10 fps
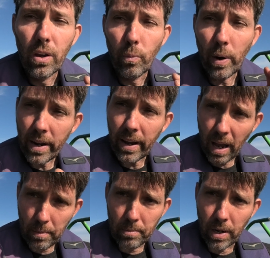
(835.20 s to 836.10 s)
When I
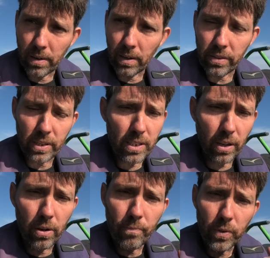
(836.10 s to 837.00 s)
am on my own like this
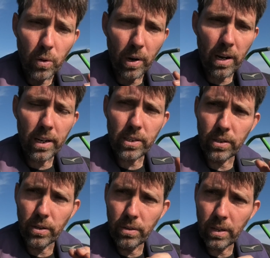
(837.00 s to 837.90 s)
though, what I like to
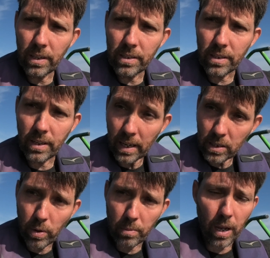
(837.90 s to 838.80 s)
do is get
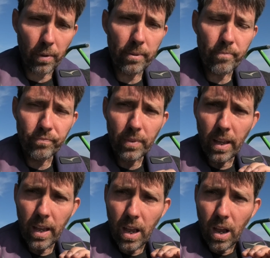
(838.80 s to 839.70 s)
to where I'm going.
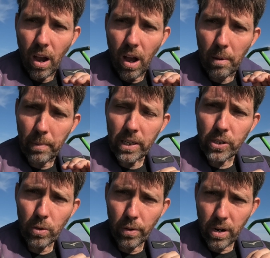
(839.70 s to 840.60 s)
I make
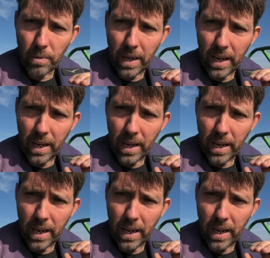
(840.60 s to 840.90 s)
sure that I'm